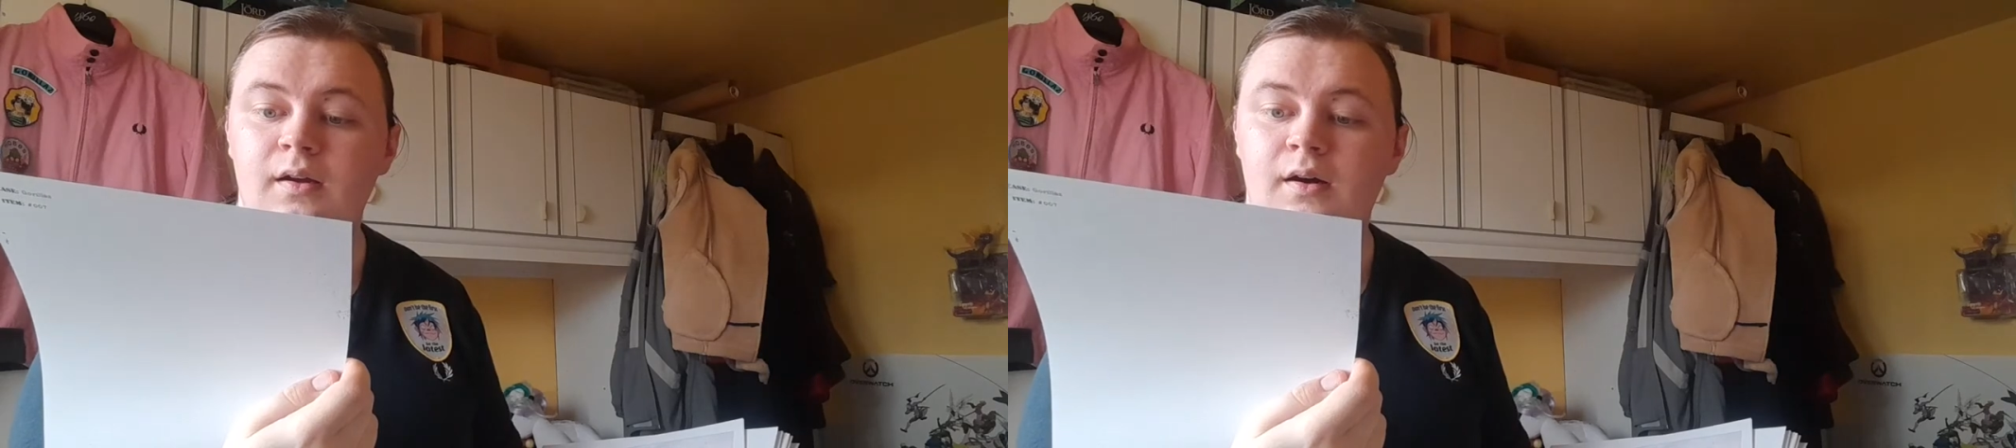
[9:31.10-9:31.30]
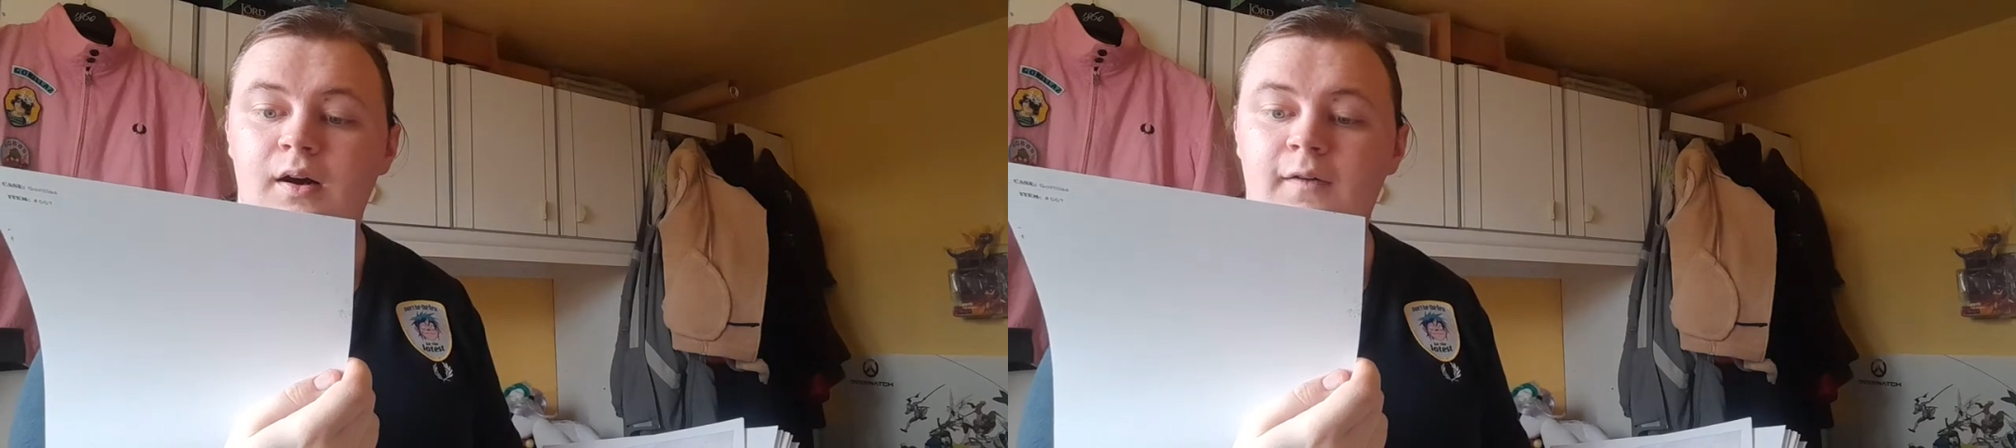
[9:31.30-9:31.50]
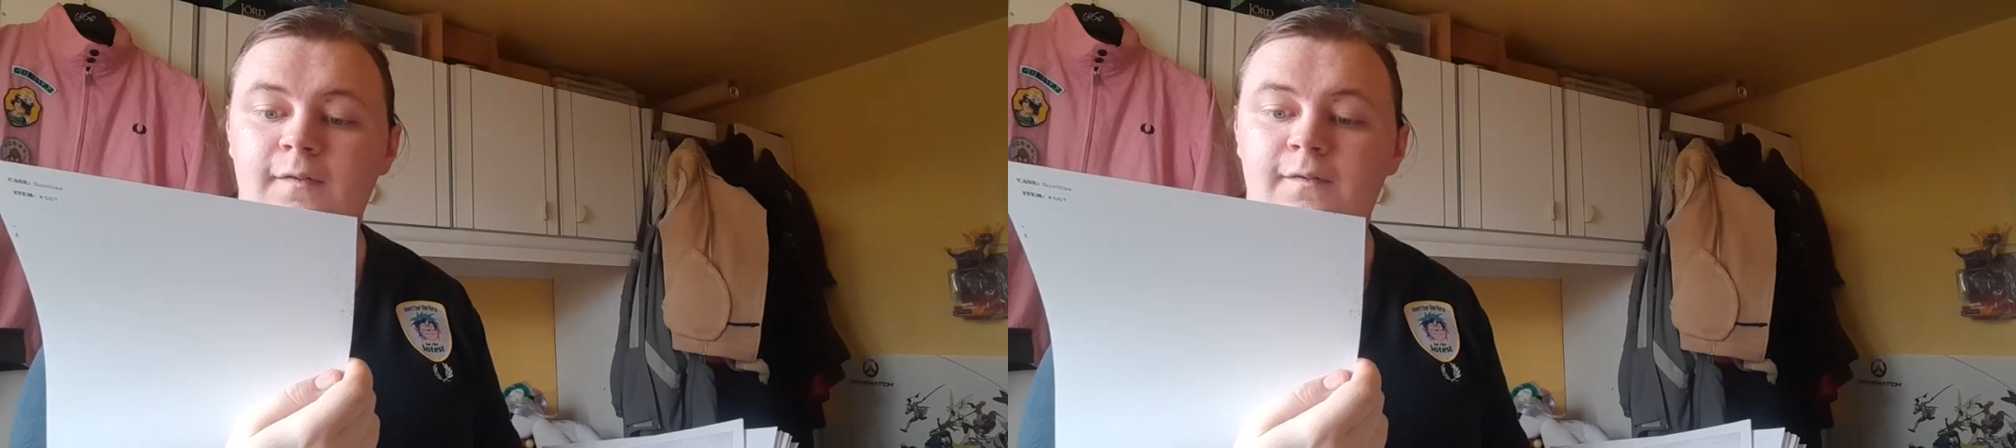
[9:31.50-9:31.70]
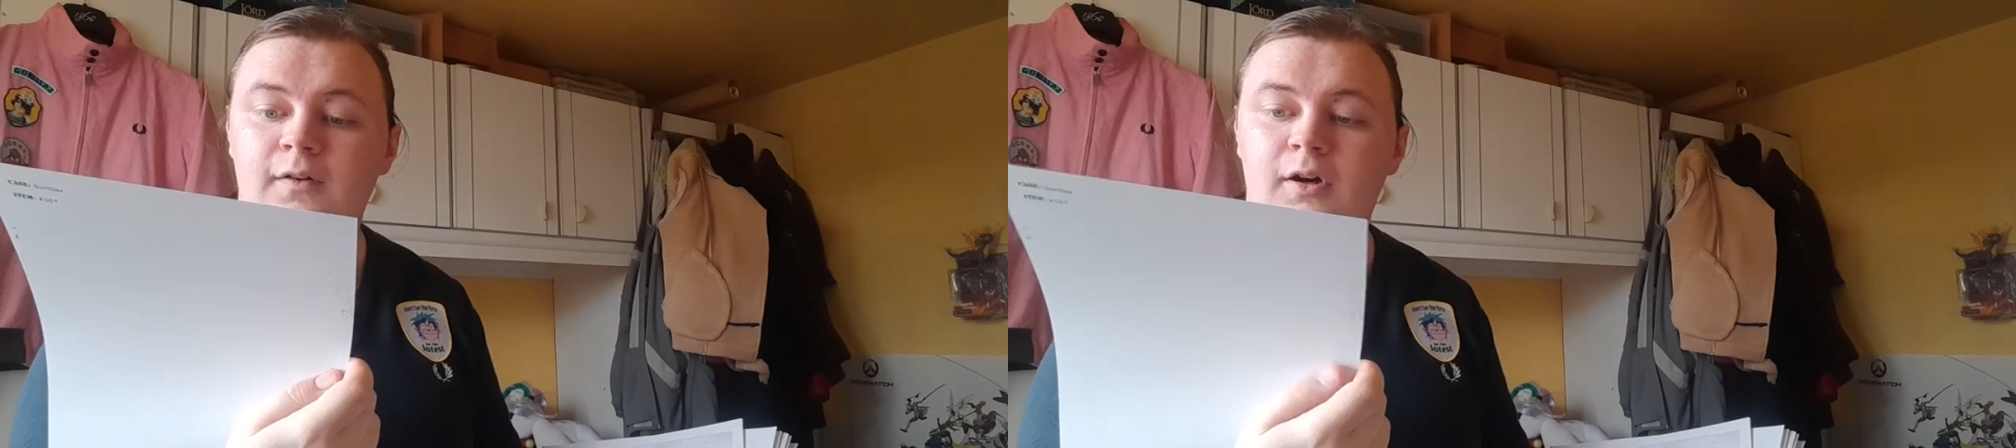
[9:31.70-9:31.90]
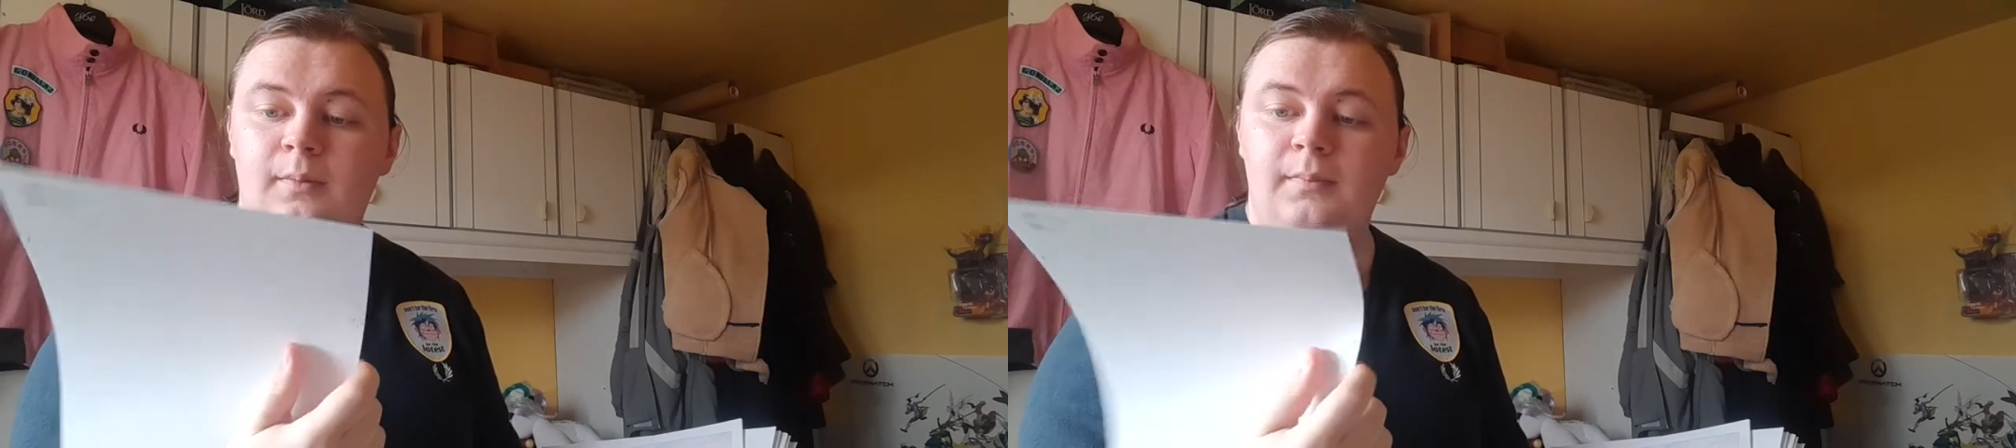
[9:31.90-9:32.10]
are
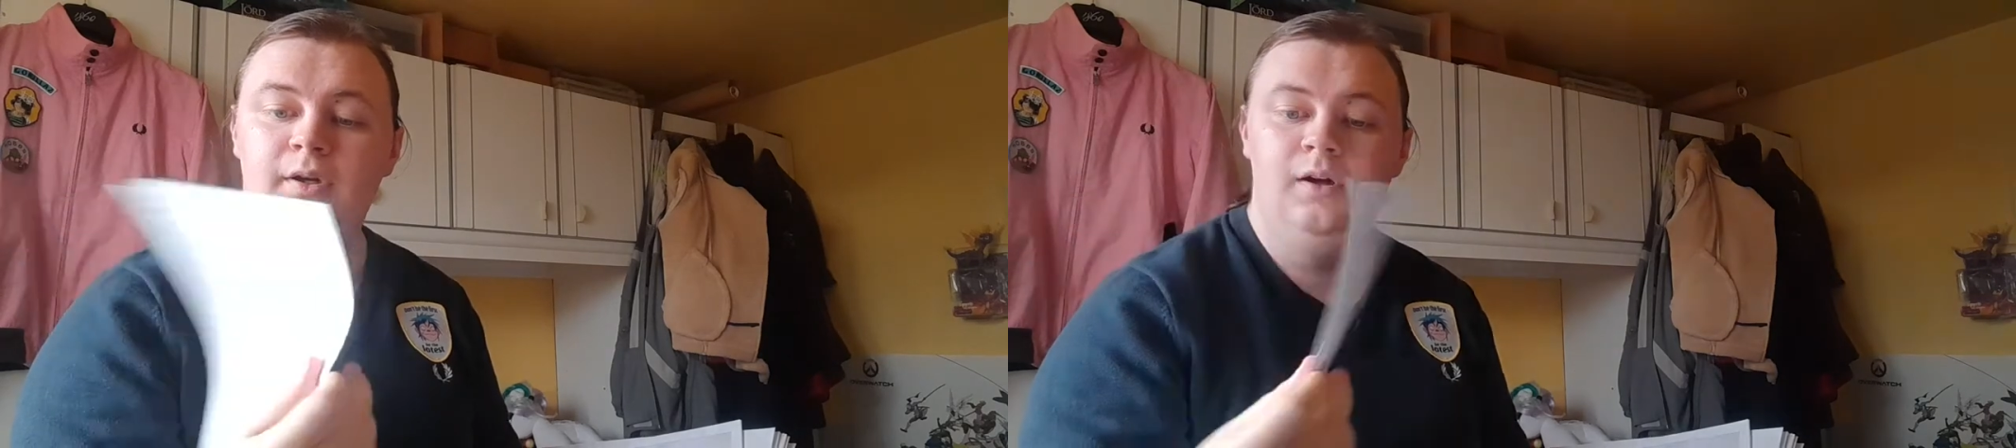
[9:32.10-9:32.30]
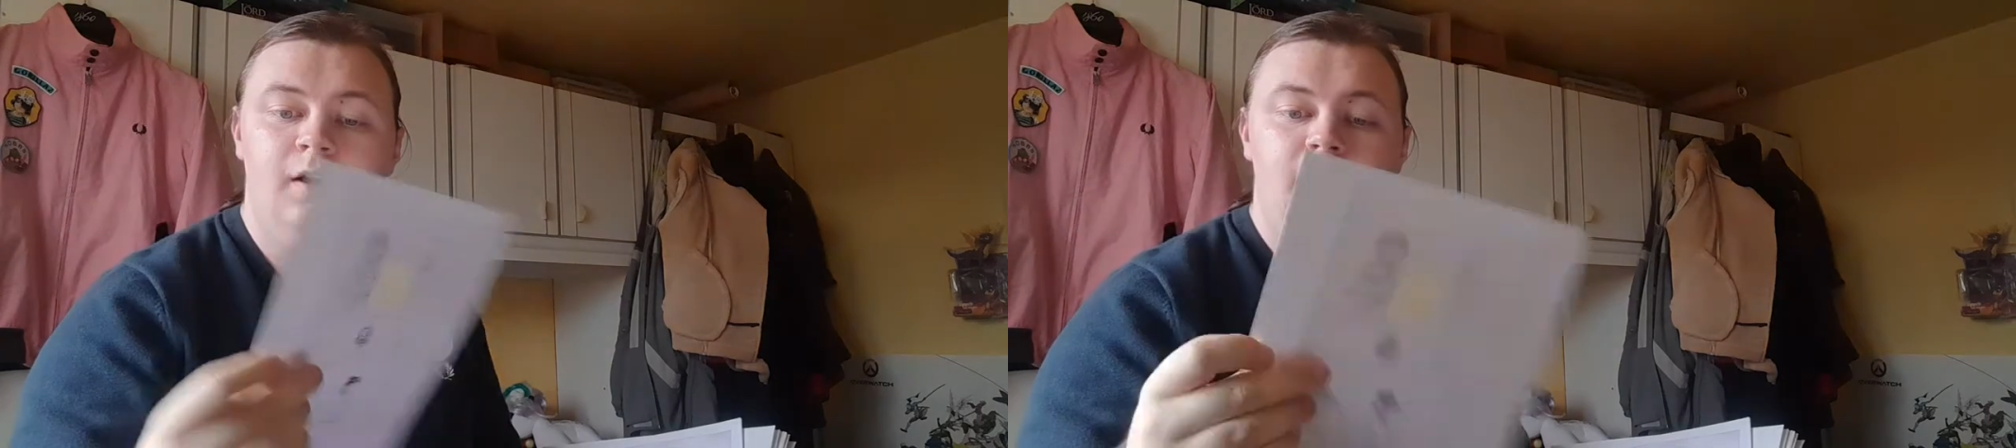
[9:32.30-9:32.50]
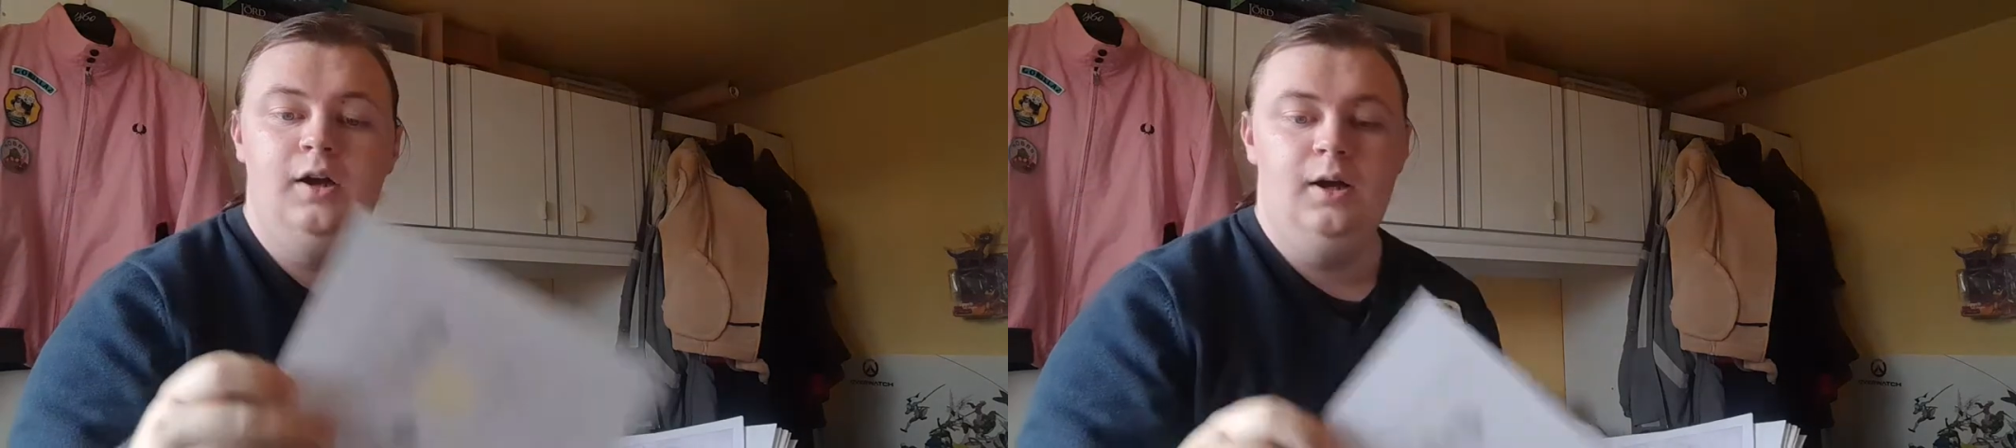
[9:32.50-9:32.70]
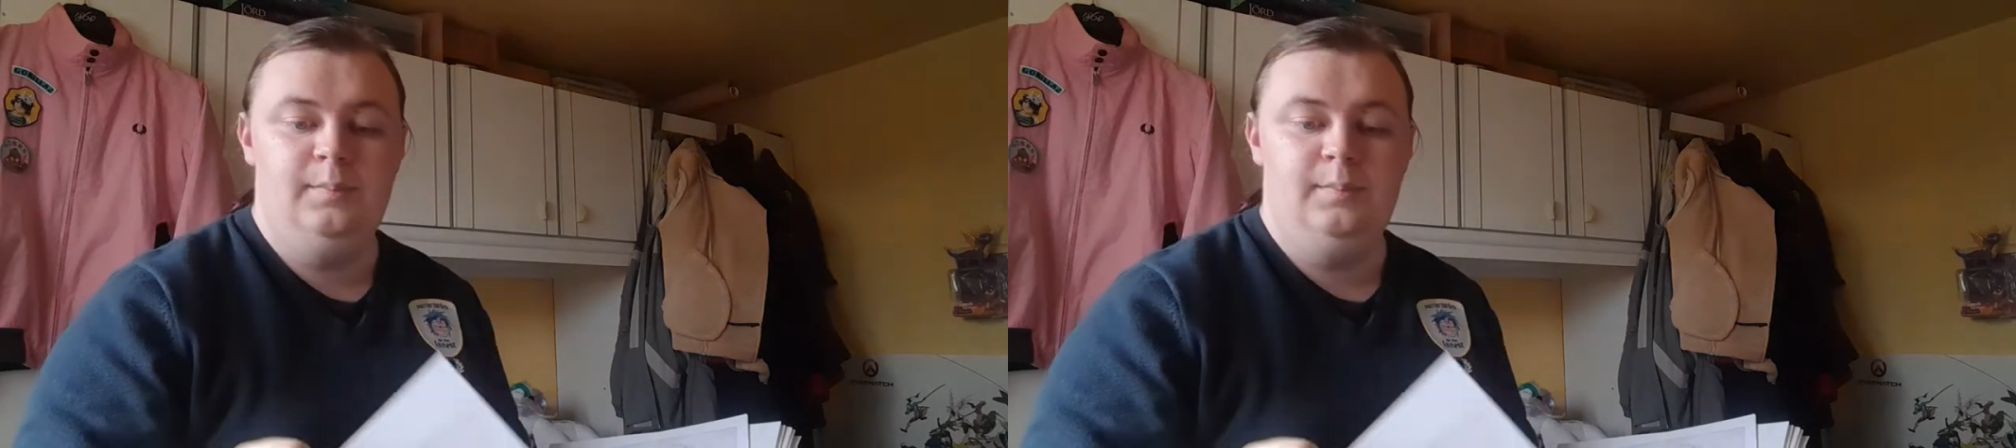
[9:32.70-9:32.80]
from, I